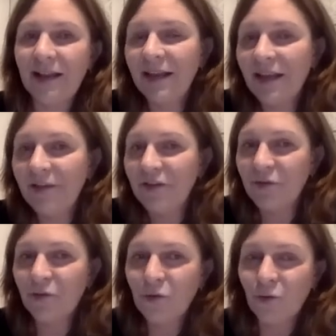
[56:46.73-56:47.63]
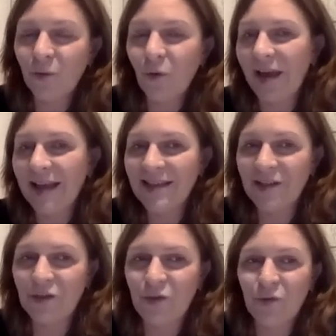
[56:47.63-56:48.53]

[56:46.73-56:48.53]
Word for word: leave the room or exit the